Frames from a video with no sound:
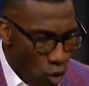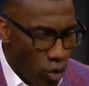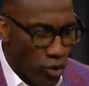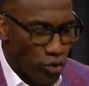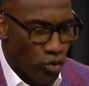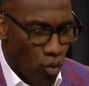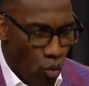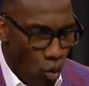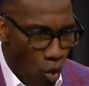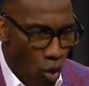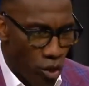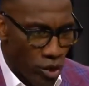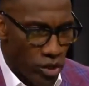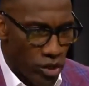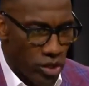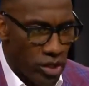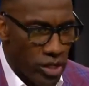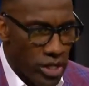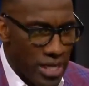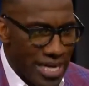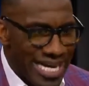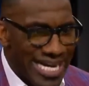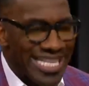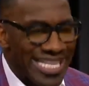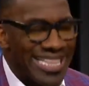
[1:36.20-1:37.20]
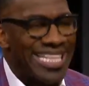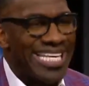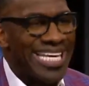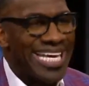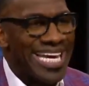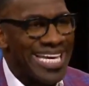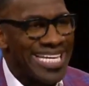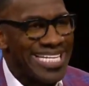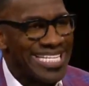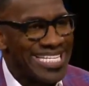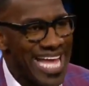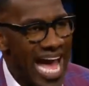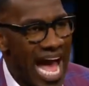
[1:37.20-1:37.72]
quarter, the
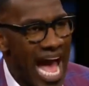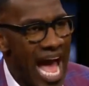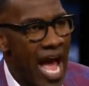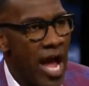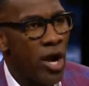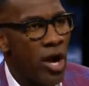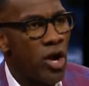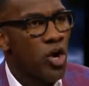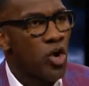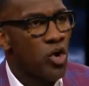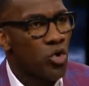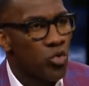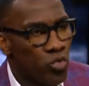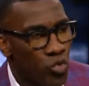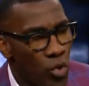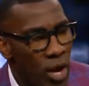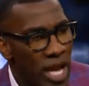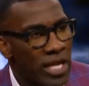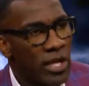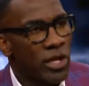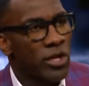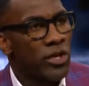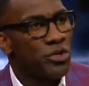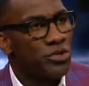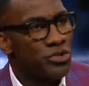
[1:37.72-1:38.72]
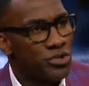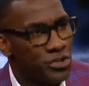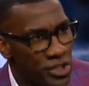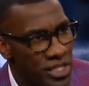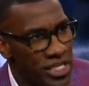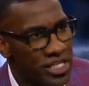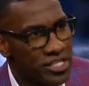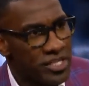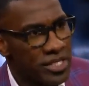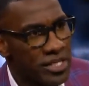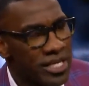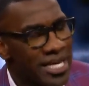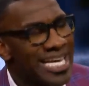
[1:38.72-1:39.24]
entire regular
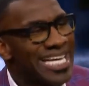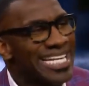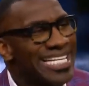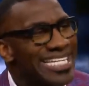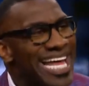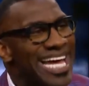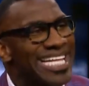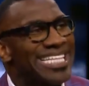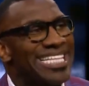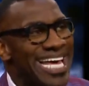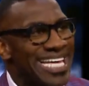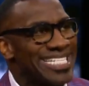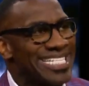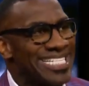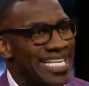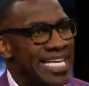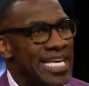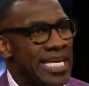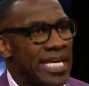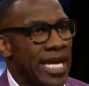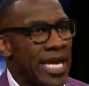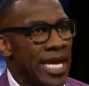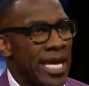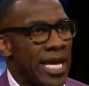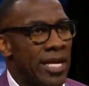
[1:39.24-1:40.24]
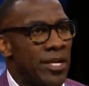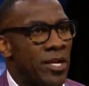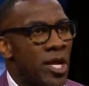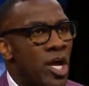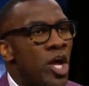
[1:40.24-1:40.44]
season. Let that sink in.